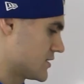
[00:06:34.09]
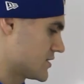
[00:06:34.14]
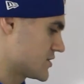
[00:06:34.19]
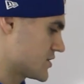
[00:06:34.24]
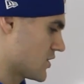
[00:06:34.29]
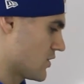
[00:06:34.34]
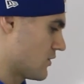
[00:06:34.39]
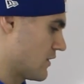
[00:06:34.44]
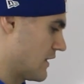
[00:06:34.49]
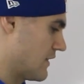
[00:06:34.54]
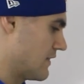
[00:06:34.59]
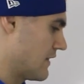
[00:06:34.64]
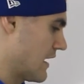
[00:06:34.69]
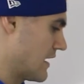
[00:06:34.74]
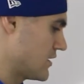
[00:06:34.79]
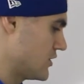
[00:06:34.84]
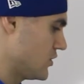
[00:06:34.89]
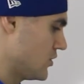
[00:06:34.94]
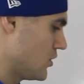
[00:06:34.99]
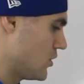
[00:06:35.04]
So then
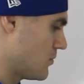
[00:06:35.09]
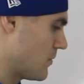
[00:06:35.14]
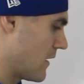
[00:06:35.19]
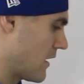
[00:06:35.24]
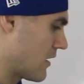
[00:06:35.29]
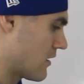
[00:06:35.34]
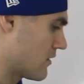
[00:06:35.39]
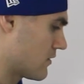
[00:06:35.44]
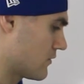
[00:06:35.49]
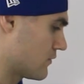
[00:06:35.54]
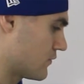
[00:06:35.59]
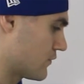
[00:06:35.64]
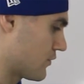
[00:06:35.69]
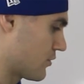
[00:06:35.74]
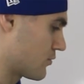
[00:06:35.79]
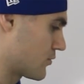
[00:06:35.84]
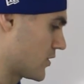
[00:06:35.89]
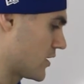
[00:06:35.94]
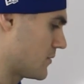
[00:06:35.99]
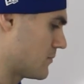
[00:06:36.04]
that u to the power of
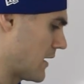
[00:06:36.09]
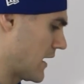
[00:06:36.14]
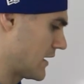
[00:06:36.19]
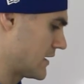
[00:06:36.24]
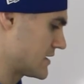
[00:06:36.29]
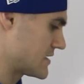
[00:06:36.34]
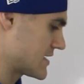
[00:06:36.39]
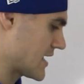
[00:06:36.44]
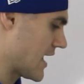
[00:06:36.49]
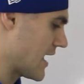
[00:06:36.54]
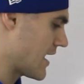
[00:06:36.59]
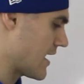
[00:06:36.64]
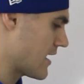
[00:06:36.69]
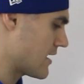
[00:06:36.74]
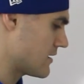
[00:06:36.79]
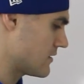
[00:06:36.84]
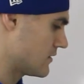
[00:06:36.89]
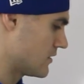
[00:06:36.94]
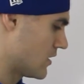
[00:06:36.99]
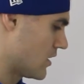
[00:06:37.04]
3 minus
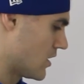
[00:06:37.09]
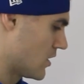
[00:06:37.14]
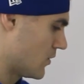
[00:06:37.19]
8,